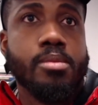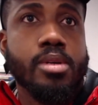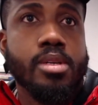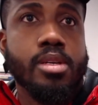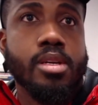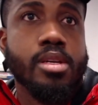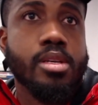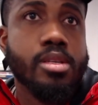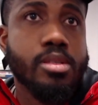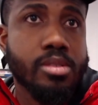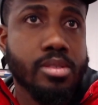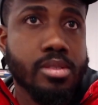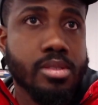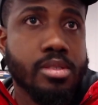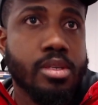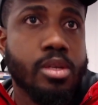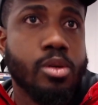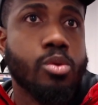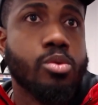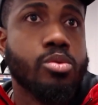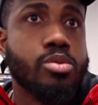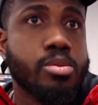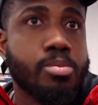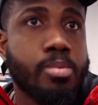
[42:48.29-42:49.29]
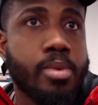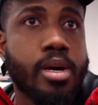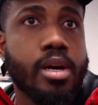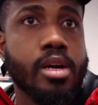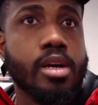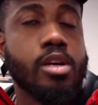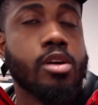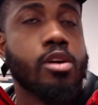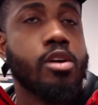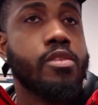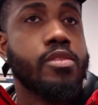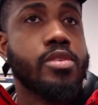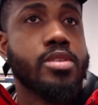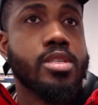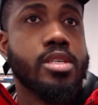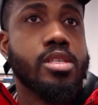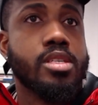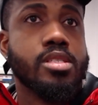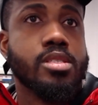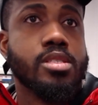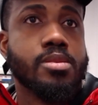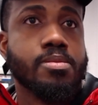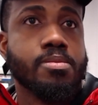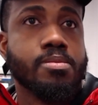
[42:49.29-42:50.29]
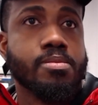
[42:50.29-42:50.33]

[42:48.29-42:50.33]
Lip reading: and then spark a conversation.